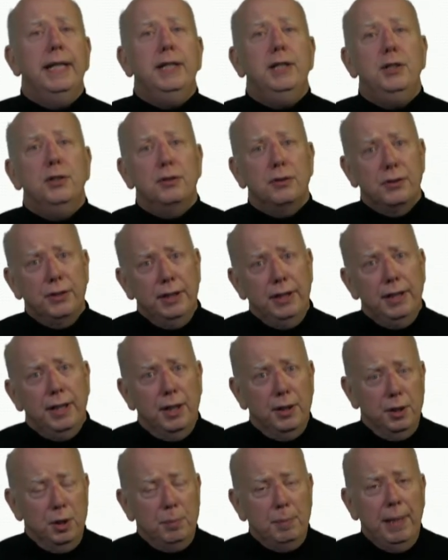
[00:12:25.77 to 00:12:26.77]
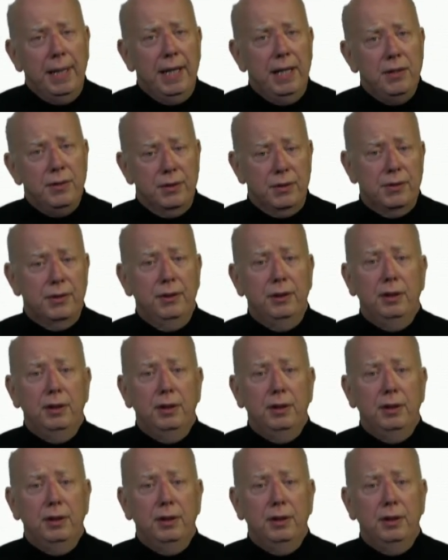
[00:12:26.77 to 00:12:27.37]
and you'll see other pages.